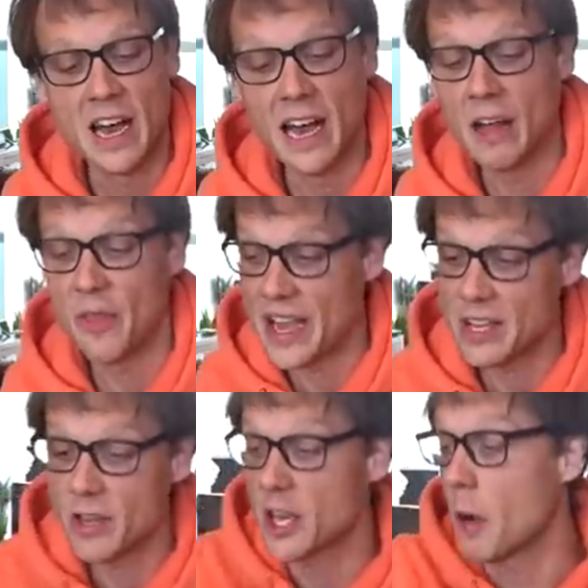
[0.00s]
Uh, then
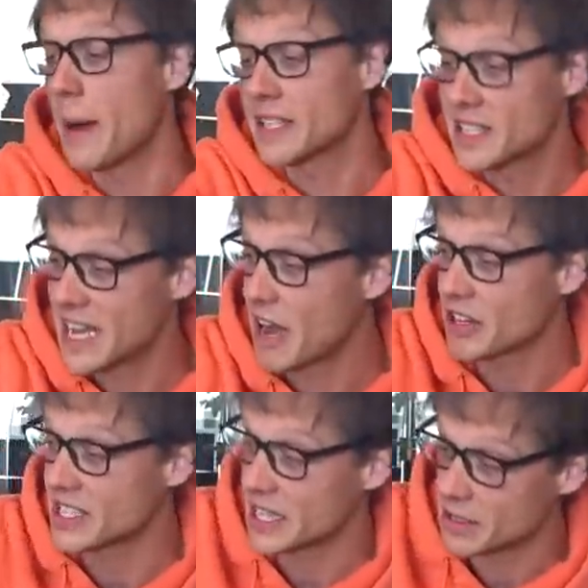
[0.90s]
you can go back to town
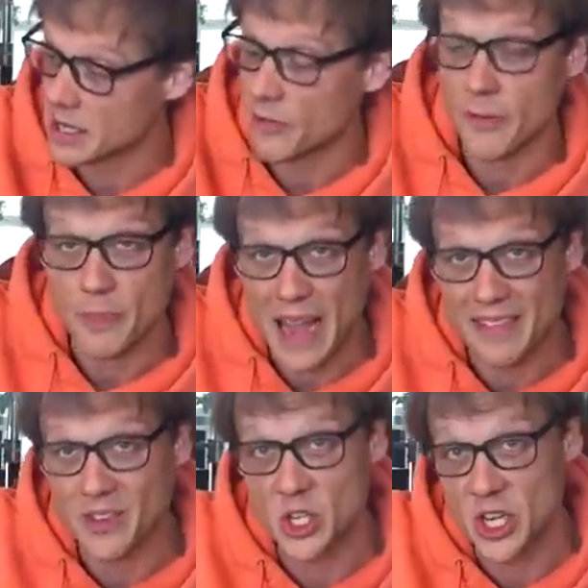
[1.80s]
and sell stuff at the